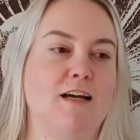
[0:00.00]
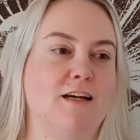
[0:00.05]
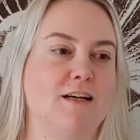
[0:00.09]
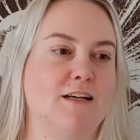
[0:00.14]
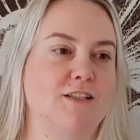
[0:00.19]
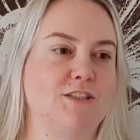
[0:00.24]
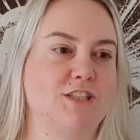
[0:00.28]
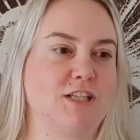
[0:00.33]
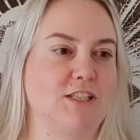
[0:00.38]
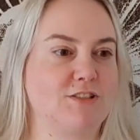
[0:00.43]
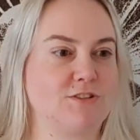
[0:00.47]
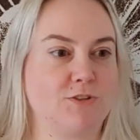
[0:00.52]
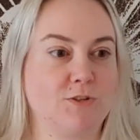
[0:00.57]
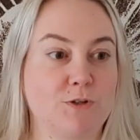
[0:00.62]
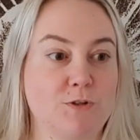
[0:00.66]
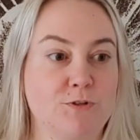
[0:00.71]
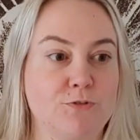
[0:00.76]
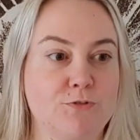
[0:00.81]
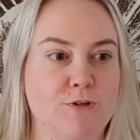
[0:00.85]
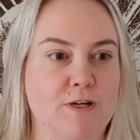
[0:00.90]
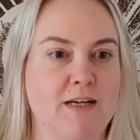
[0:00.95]
She has a
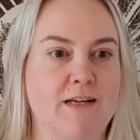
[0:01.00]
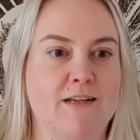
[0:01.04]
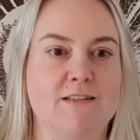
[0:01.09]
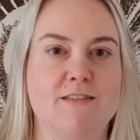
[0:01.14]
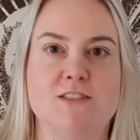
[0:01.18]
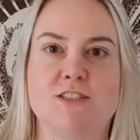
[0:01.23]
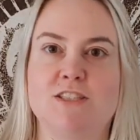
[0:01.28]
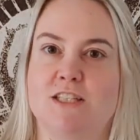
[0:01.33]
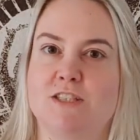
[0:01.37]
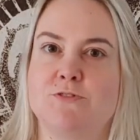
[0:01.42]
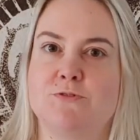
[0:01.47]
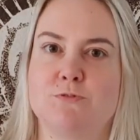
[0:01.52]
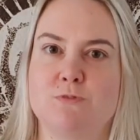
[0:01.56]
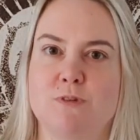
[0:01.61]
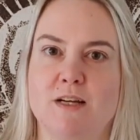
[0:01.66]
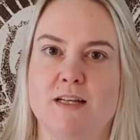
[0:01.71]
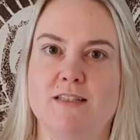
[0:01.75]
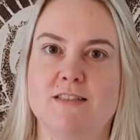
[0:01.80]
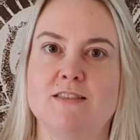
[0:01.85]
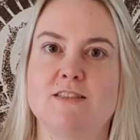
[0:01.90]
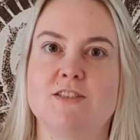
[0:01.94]
girlfriend, she has
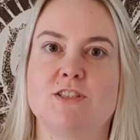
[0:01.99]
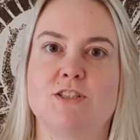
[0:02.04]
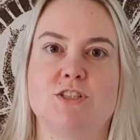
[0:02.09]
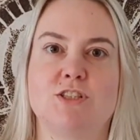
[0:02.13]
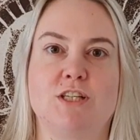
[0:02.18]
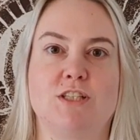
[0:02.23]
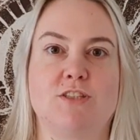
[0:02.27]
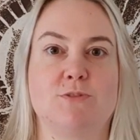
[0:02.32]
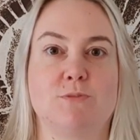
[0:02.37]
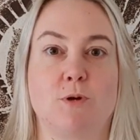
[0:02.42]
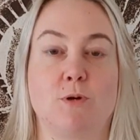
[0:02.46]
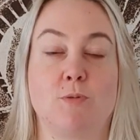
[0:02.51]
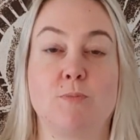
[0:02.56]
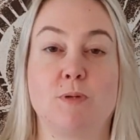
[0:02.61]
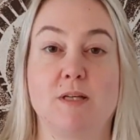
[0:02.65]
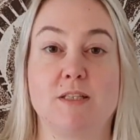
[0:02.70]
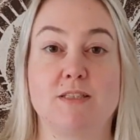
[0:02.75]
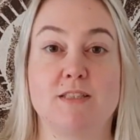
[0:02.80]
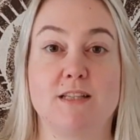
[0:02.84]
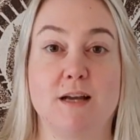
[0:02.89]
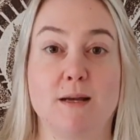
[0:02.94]
friends, she has her own
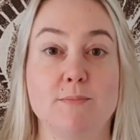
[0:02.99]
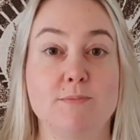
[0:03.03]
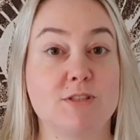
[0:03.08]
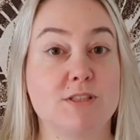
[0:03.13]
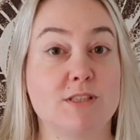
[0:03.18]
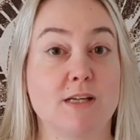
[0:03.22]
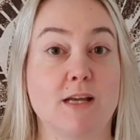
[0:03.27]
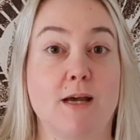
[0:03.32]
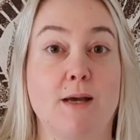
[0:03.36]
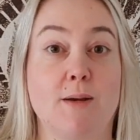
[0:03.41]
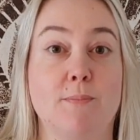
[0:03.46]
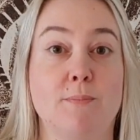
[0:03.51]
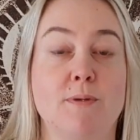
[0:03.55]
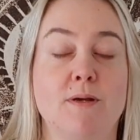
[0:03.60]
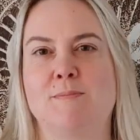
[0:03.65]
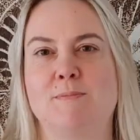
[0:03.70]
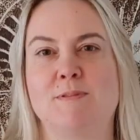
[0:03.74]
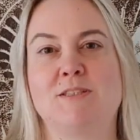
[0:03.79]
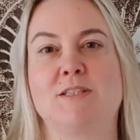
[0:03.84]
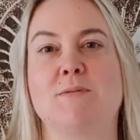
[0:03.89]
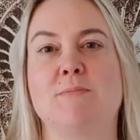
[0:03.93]
place in Amsterdam.
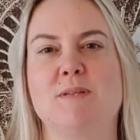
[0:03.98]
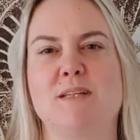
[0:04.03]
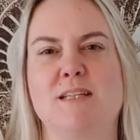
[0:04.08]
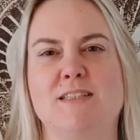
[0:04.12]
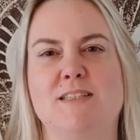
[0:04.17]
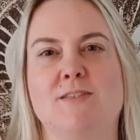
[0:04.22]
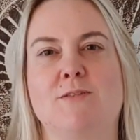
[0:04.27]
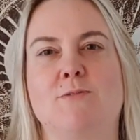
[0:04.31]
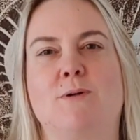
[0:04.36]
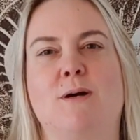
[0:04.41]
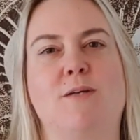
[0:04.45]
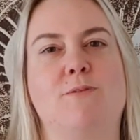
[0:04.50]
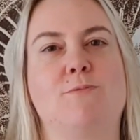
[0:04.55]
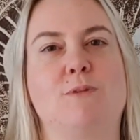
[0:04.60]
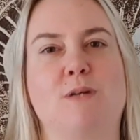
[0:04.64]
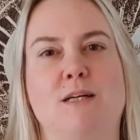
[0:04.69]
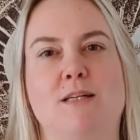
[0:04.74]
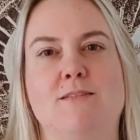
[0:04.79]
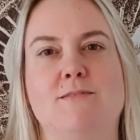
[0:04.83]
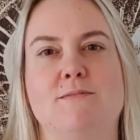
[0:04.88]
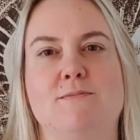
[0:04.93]
But something isn't quite
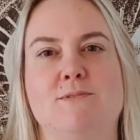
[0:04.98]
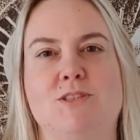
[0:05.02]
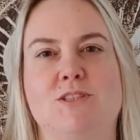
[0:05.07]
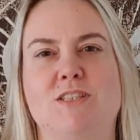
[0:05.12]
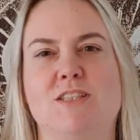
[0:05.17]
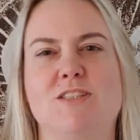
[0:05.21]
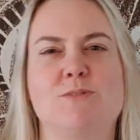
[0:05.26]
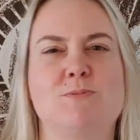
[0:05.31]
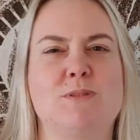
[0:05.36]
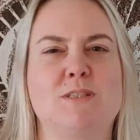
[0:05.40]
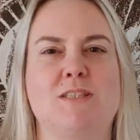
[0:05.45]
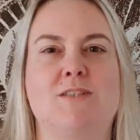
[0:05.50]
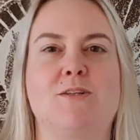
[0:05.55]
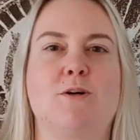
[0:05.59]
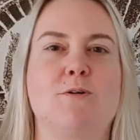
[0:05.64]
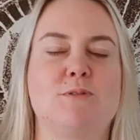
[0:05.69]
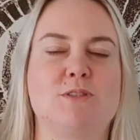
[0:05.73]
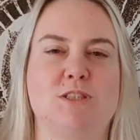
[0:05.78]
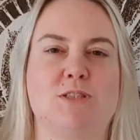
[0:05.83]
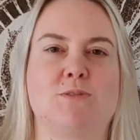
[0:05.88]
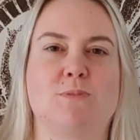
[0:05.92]
right. She doesn't really
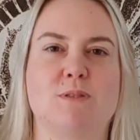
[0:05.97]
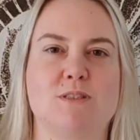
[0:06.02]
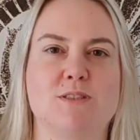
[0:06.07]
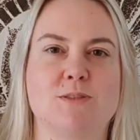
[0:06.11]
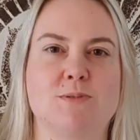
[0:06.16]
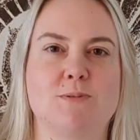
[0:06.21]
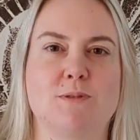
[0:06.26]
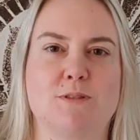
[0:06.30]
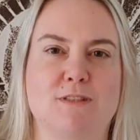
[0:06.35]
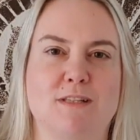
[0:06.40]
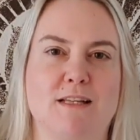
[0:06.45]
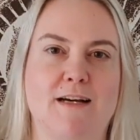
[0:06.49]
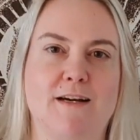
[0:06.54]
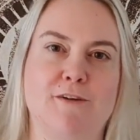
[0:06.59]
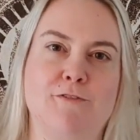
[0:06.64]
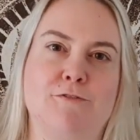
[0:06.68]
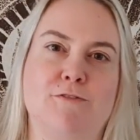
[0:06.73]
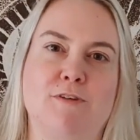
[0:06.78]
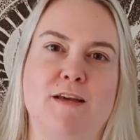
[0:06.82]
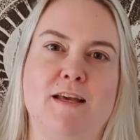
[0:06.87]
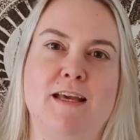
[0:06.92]
know what she wants with her
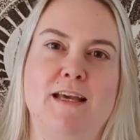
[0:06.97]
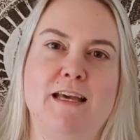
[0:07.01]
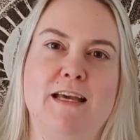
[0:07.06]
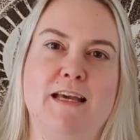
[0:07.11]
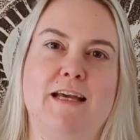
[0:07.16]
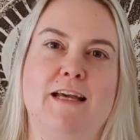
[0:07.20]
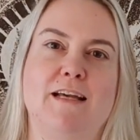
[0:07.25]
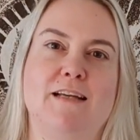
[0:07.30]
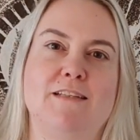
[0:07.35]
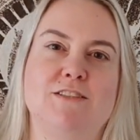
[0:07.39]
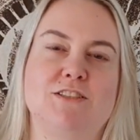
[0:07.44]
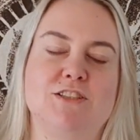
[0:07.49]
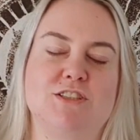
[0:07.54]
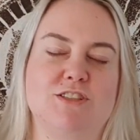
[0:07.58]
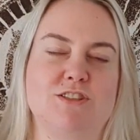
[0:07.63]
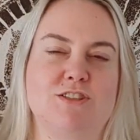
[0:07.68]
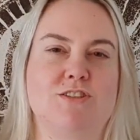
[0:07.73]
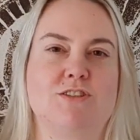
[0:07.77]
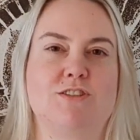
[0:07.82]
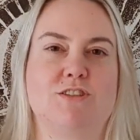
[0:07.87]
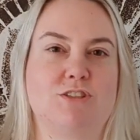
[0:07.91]
life, and she's
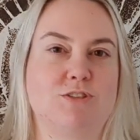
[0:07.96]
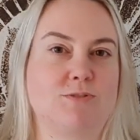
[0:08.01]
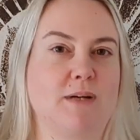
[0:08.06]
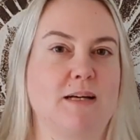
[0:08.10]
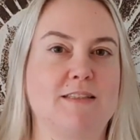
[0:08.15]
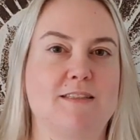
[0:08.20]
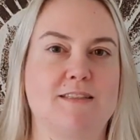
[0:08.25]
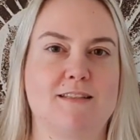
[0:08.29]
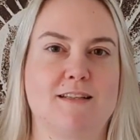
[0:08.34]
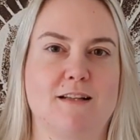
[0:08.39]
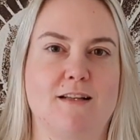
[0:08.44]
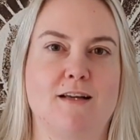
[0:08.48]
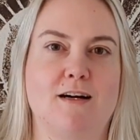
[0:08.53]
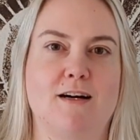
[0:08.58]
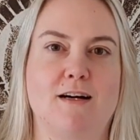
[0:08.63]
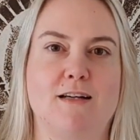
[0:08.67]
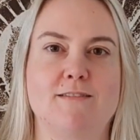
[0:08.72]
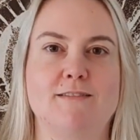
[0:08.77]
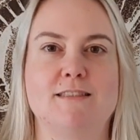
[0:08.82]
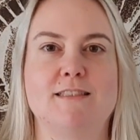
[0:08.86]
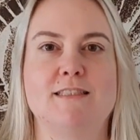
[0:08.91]
distracted a
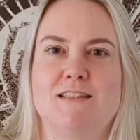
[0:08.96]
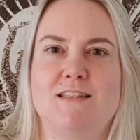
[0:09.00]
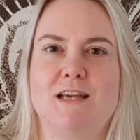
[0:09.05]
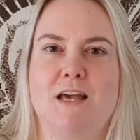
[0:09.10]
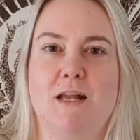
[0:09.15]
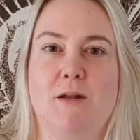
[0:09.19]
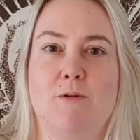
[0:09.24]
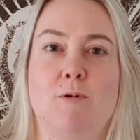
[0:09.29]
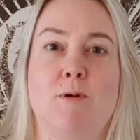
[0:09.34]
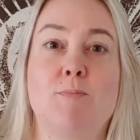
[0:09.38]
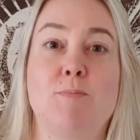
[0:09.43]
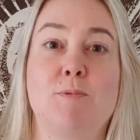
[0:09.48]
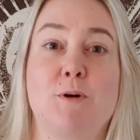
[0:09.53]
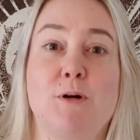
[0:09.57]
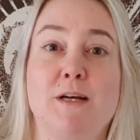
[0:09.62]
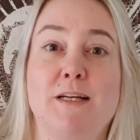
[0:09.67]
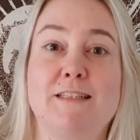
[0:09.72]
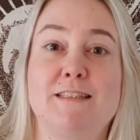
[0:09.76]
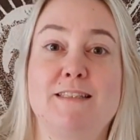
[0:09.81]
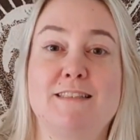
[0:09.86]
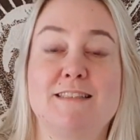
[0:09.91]
lot. And at one
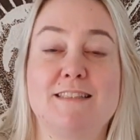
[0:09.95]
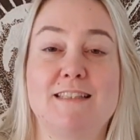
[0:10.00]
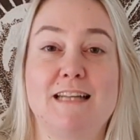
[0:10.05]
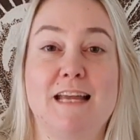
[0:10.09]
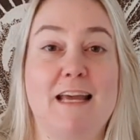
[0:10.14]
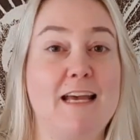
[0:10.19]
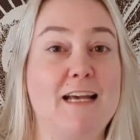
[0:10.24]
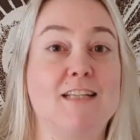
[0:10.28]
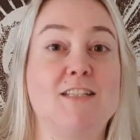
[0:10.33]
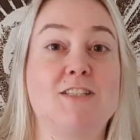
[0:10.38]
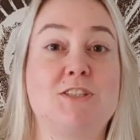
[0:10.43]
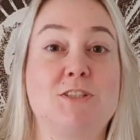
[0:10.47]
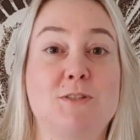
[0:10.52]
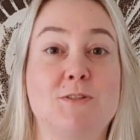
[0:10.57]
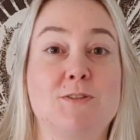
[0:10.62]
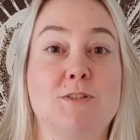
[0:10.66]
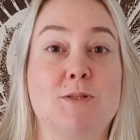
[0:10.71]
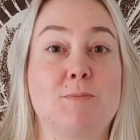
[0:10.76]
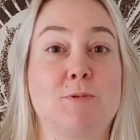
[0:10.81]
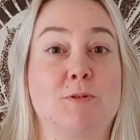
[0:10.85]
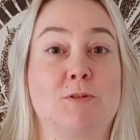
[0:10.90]
point, an ex
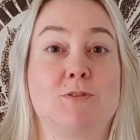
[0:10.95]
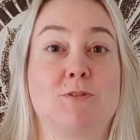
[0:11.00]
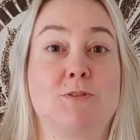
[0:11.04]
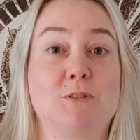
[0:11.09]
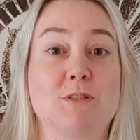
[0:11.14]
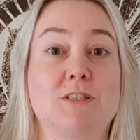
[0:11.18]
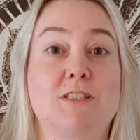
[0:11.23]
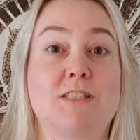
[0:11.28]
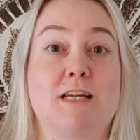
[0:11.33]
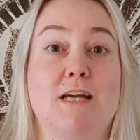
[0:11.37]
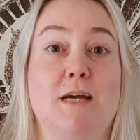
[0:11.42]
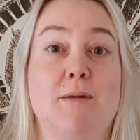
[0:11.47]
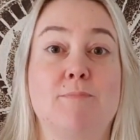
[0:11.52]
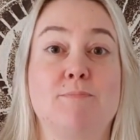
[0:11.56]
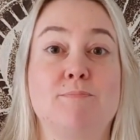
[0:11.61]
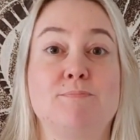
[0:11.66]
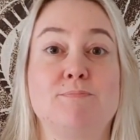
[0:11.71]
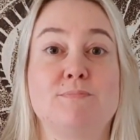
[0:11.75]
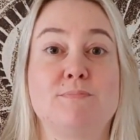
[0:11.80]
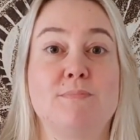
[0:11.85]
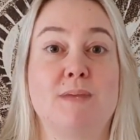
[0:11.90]
shows up on her
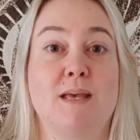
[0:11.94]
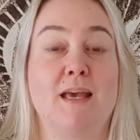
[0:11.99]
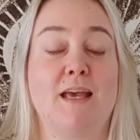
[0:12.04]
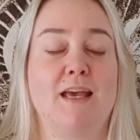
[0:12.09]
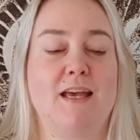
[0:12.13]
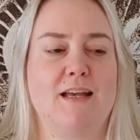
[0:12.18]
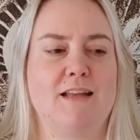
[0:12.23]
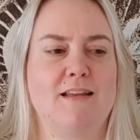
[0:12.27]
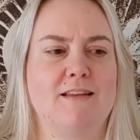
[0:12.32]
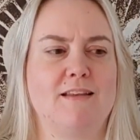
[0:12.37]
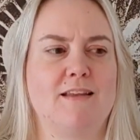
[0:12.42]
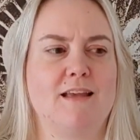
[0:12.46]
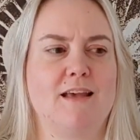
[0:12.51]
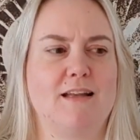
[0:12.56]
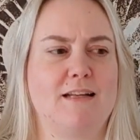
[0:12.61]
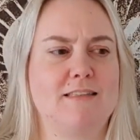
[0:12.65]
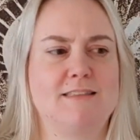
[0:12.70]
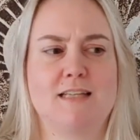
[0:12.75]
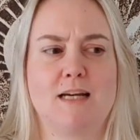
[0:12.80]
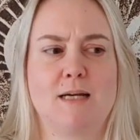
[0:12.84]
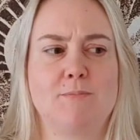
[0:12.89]
doorstep, and at
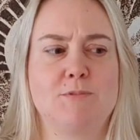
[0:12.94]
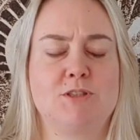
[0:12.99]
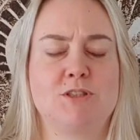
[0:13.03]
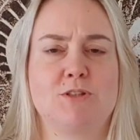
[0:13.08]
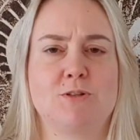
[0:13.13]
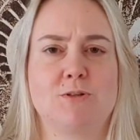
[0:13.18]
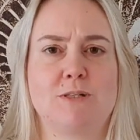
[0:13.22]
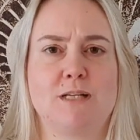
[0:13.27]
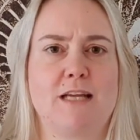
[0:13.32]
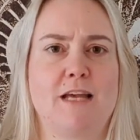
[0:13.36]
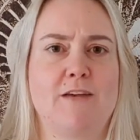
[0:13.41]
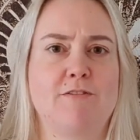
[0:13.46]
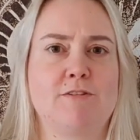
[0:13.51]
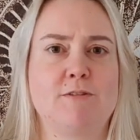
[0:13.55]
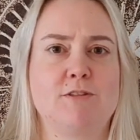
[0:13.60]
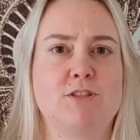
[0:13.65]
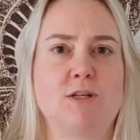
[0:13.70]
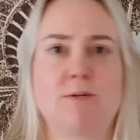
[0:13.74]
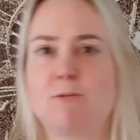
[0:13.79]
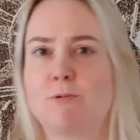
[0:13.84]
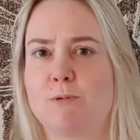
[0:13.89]
that time she's already having
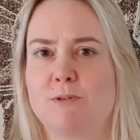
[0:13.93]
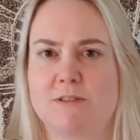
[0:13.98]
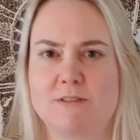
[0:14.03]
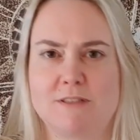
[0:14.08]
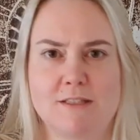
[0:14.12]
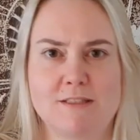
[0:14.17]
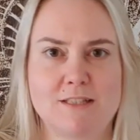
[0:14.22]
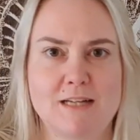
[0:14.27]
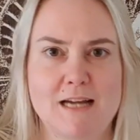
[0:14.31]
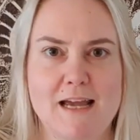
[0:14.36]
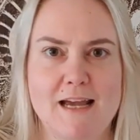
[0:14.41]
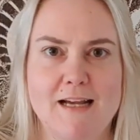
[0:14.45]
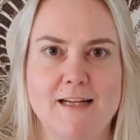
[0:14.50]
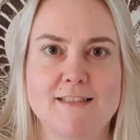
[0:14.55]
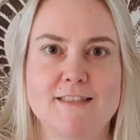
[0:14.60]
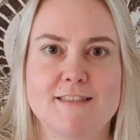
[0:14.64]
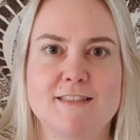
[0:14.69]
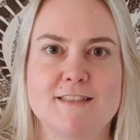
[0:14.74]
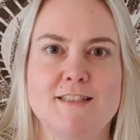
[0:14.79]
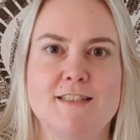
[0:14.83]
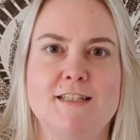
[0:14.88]
trouble with another
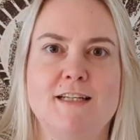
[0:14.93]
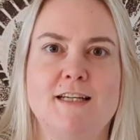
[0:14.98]
ex,